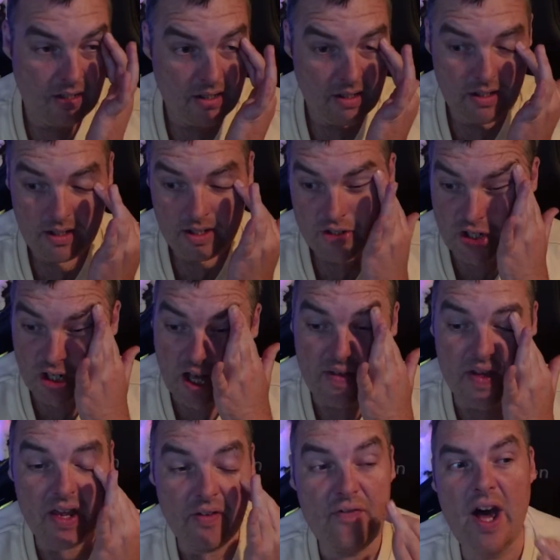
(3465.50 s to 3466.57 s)
So, like, the
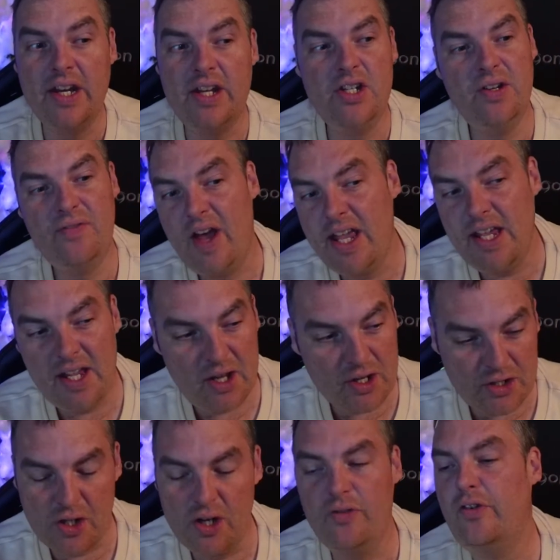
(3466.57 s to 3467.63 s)
advantage of Akers
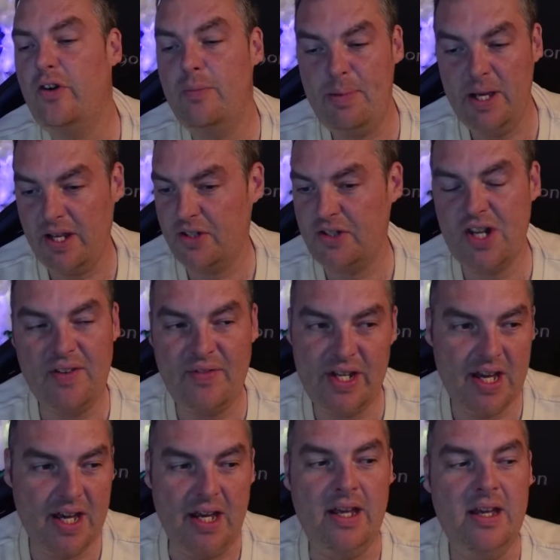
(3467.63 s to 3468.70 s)
over a pick
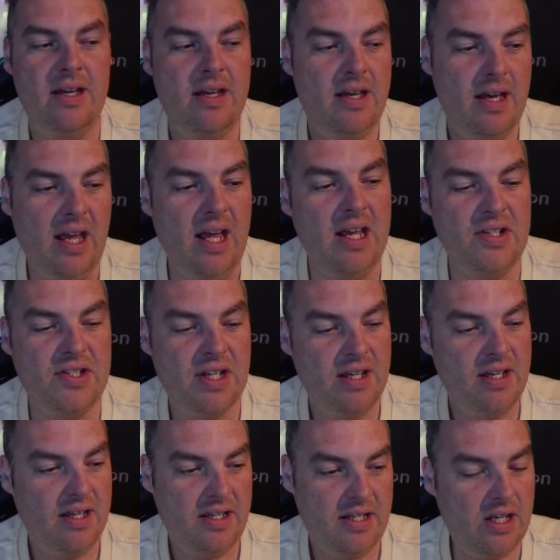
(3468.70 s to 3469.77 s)
70 is
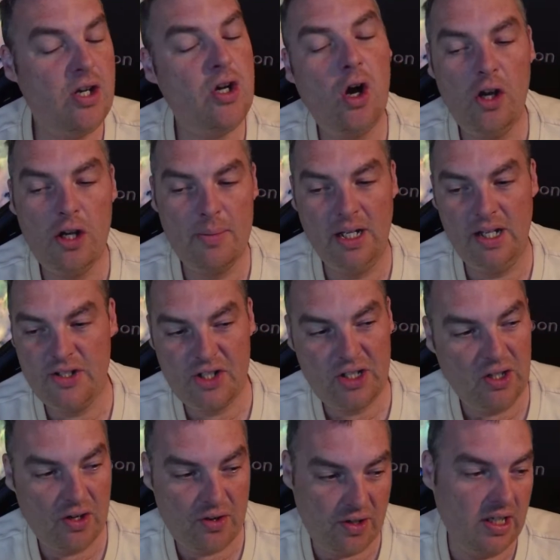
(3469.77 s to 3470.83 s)
you call him a list
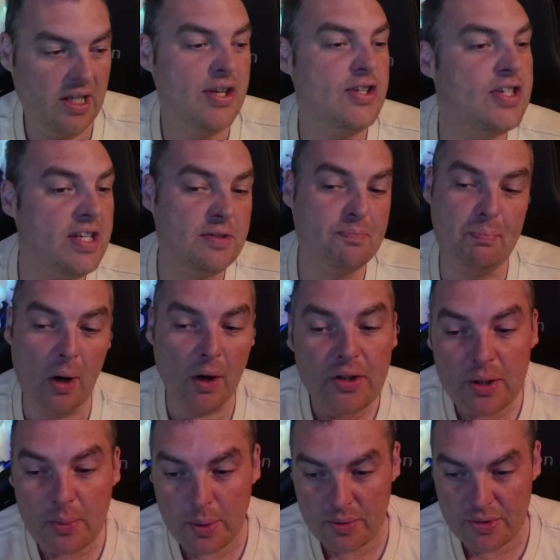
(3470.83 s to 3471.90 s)
clogger, at least his body
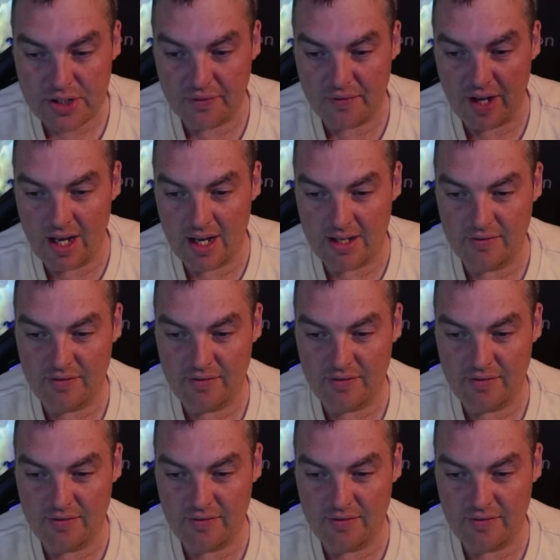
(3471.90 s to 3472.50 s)
will survive.